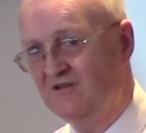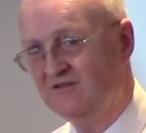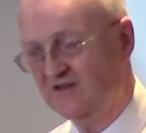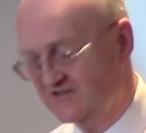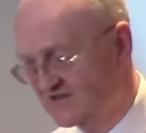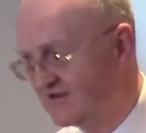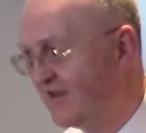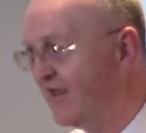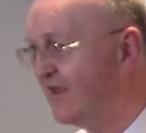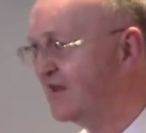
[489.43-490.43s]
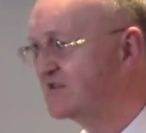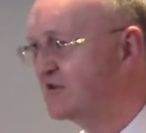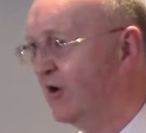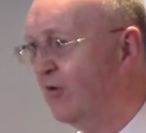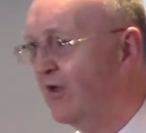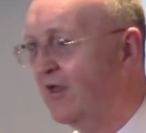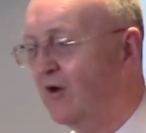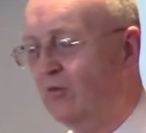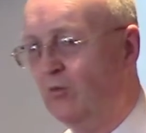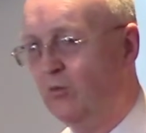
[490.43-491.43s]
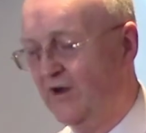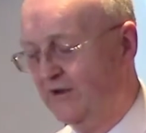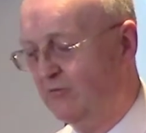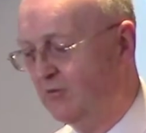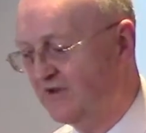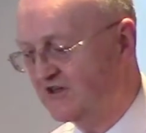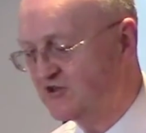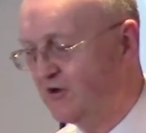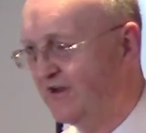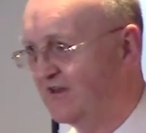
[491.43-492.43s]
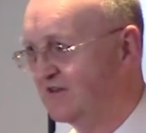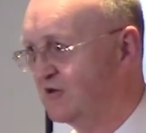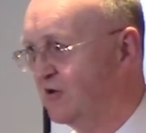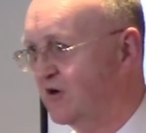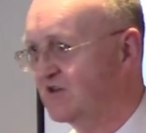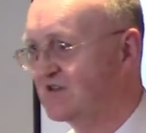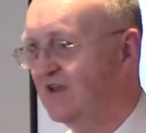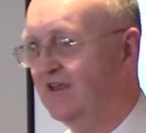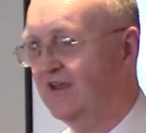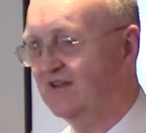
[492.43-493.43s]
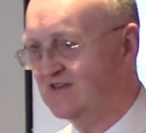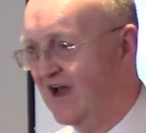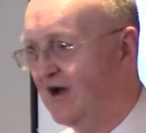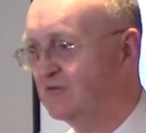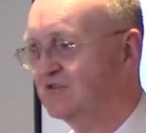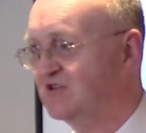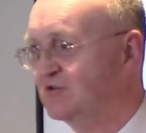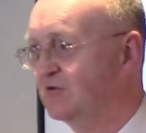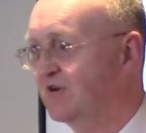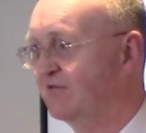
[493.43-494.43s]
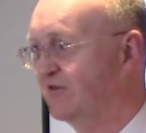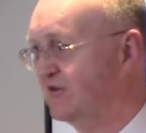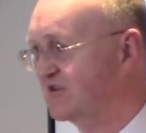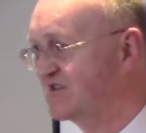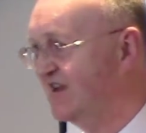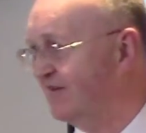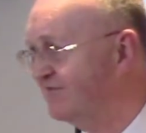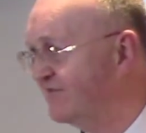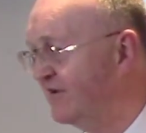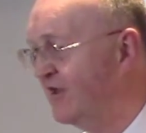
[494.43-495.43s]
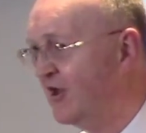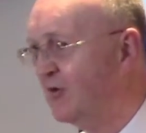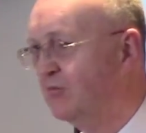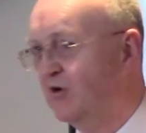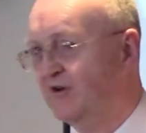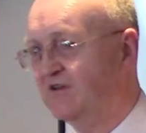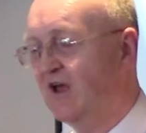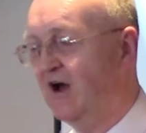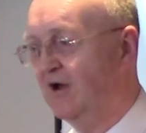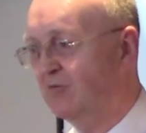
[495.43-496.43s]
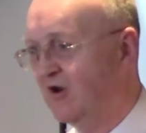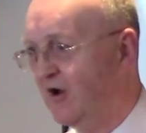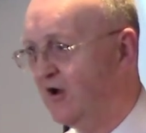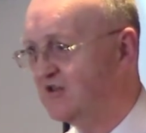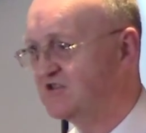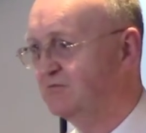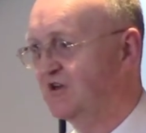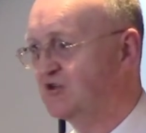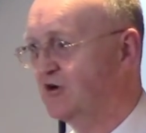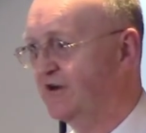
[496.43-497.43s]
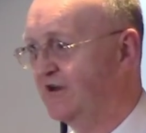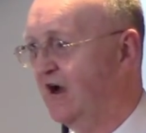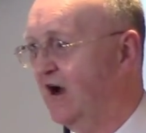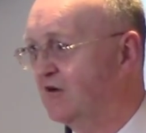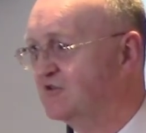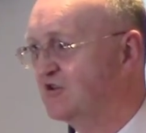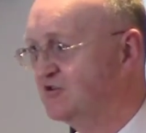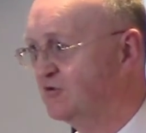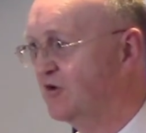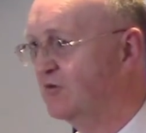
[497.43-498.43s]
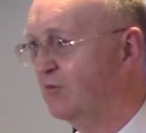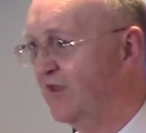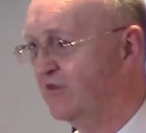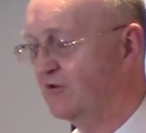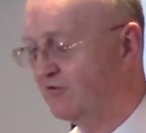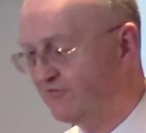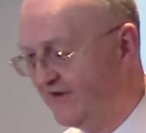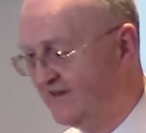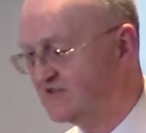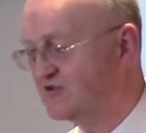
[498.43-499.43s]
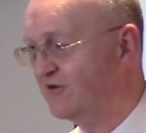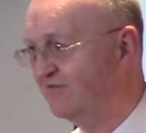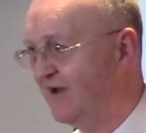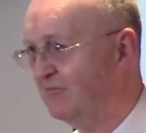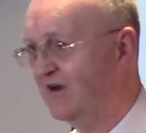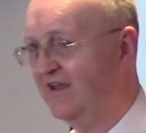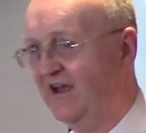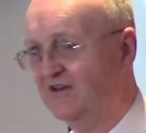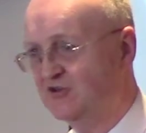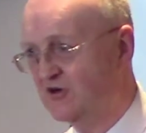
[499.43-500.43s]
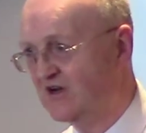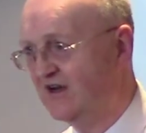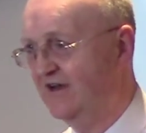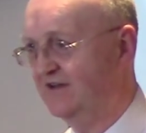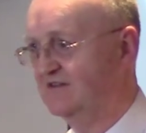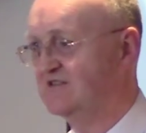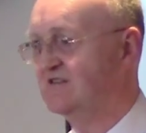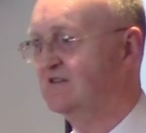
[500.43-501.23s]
Yes. So, what I will be showing at the course is how to do it for yourself, but I will also be showing you how to do it with your friends, your family, and your clients.